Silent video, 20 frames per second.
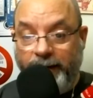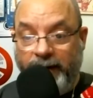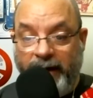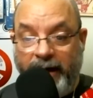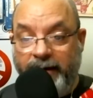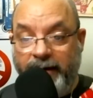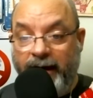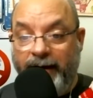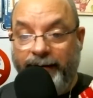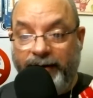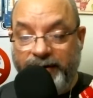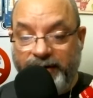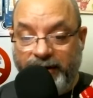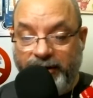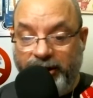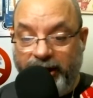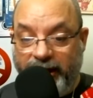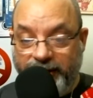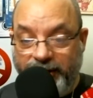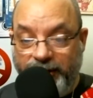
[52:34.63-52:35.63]
They never
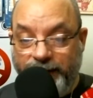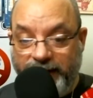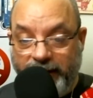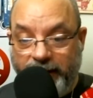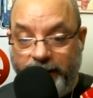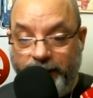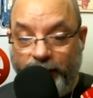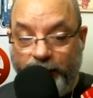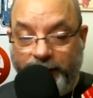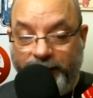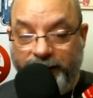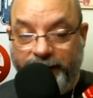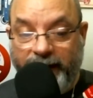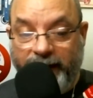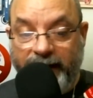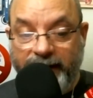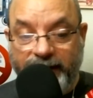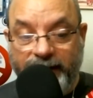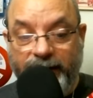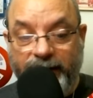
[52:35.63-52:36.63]
suggest using a mobile
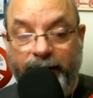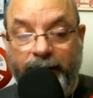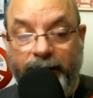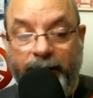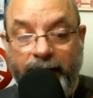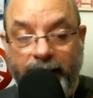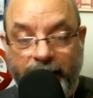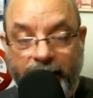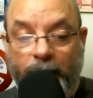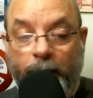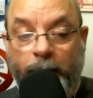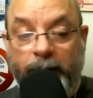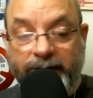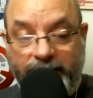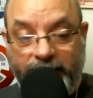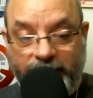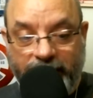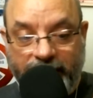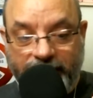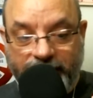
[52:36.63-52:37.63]
device, so we
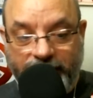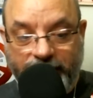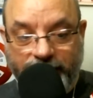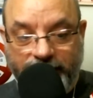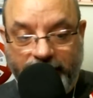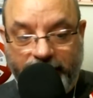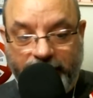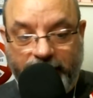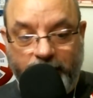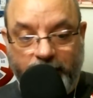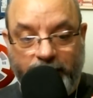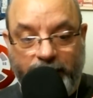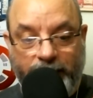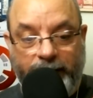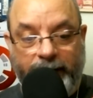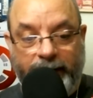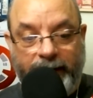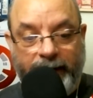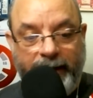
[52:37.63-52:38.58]
suggest using a computer.